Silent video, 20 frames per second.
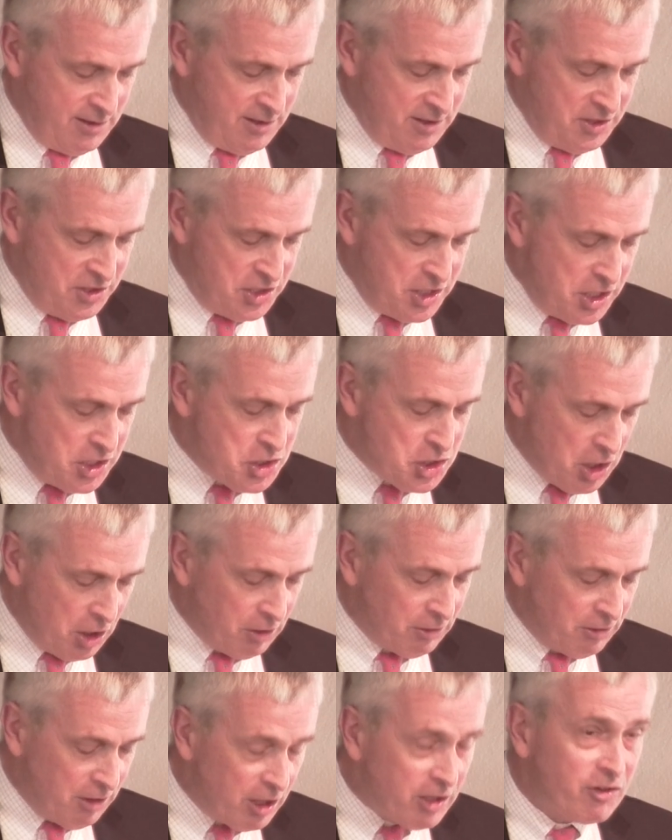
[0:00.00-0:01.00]
She sure
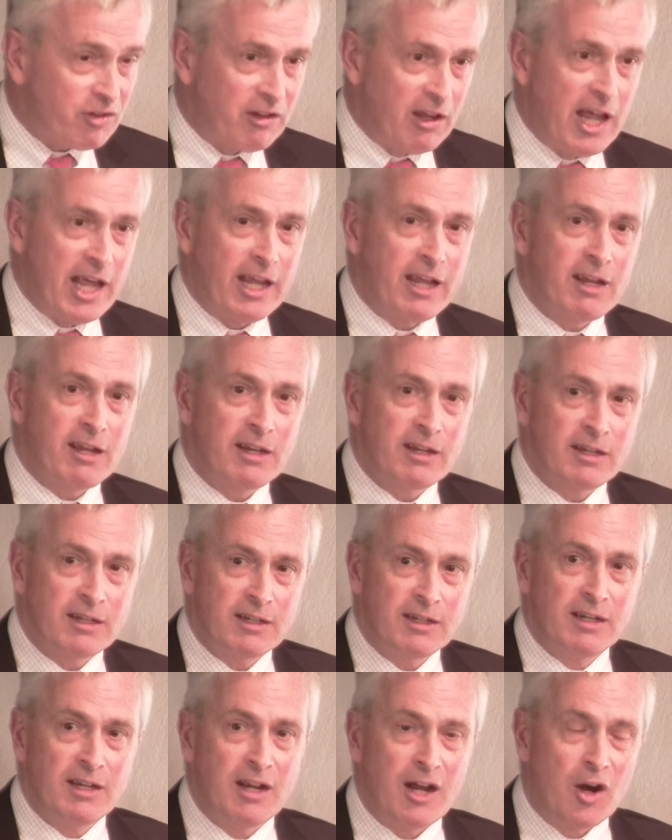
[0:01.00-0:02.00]
looks like
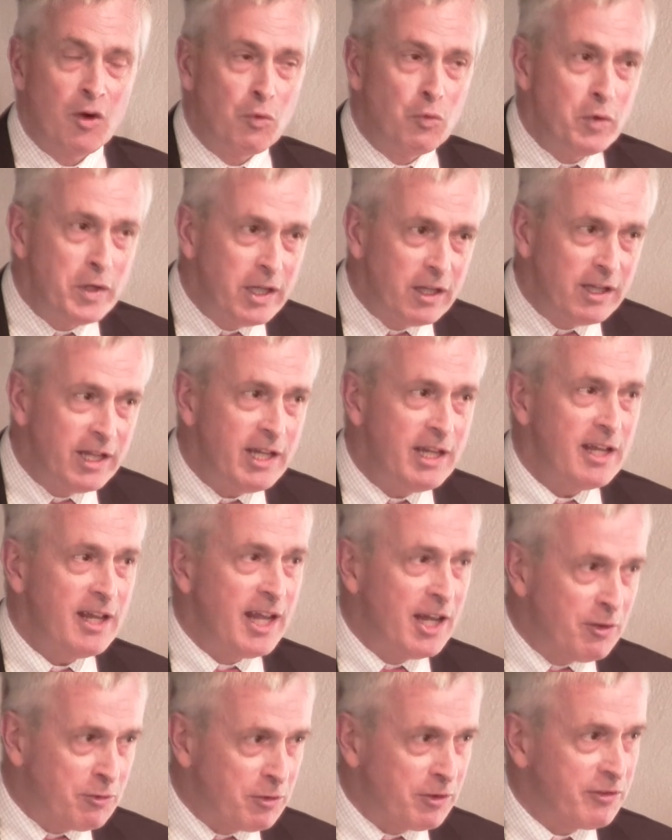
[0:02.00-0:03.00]
a really
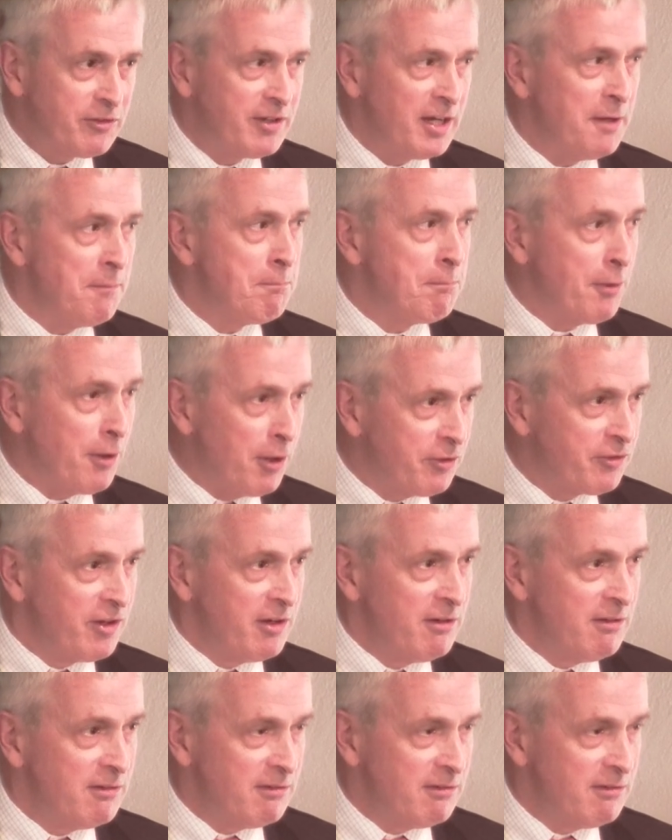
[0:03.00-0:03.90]
interesting person.